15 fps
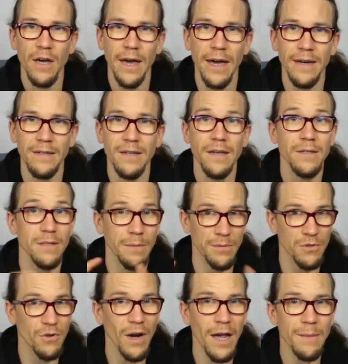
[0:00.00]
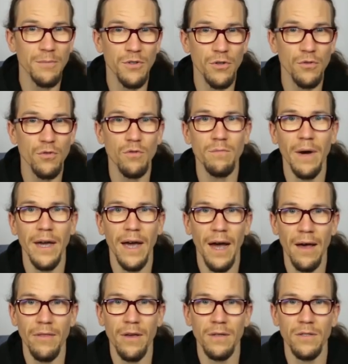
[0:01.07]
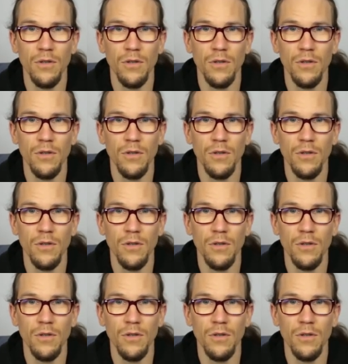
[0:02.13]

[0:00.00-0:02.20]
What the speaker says: and subscribe to my other